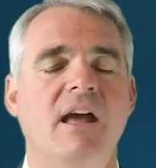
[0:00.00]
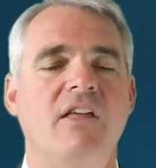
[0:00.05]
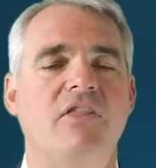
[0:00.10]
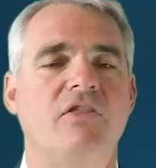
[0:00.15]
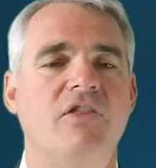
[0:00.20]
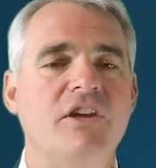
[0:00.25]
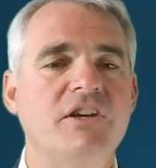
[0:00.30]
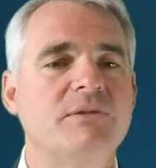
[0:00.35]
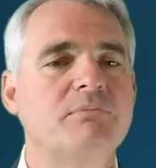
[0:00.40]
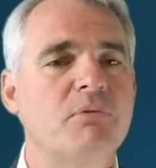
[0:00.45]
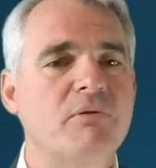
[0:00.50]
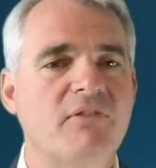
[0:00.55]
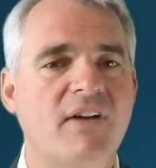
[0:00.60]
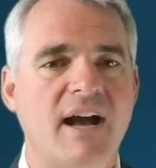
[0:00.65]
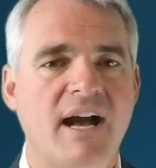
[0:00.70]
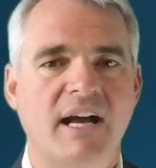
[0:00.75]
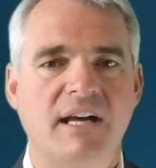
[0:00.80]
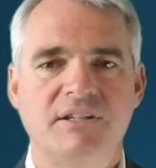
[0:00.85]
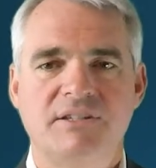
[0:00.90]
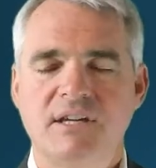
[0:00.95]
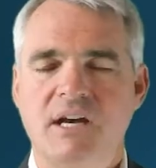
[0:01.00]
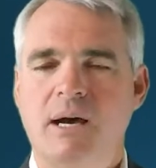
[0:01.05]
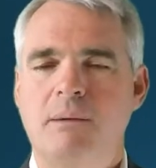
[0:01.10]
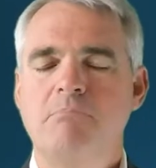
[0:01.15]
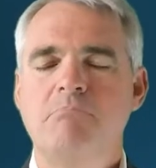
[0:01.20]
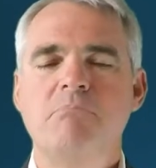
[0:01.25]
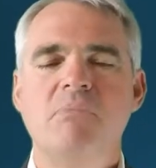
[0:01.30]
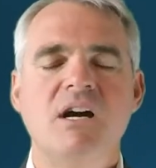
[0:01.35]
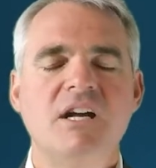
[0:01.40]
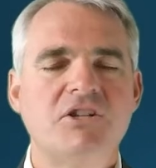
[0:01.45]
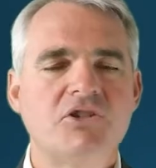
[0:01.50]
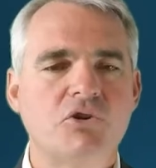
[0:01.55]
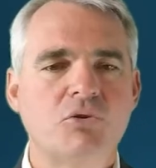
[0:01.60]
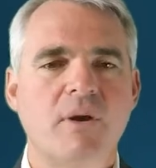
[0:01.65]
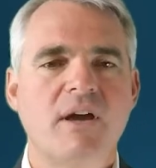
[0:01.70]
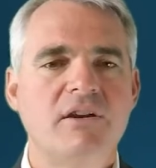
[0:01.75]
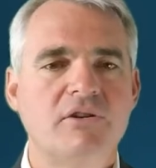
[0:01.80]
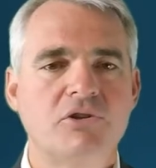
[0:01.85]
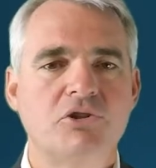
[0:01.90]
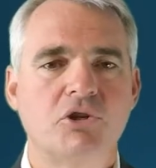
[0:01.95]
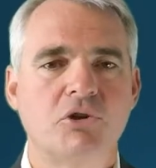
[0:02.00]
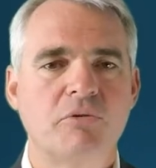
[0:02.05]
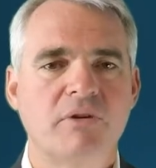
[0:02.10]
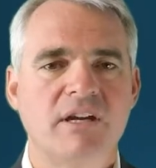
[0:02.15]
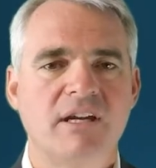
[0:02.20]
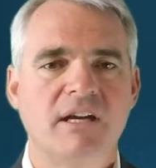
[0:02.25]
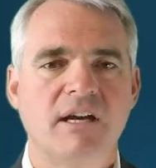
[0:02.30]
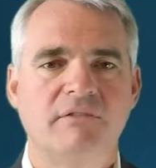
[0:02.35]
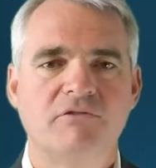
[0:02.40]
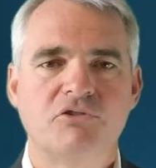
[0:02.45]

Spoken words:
This provides a much greater degree of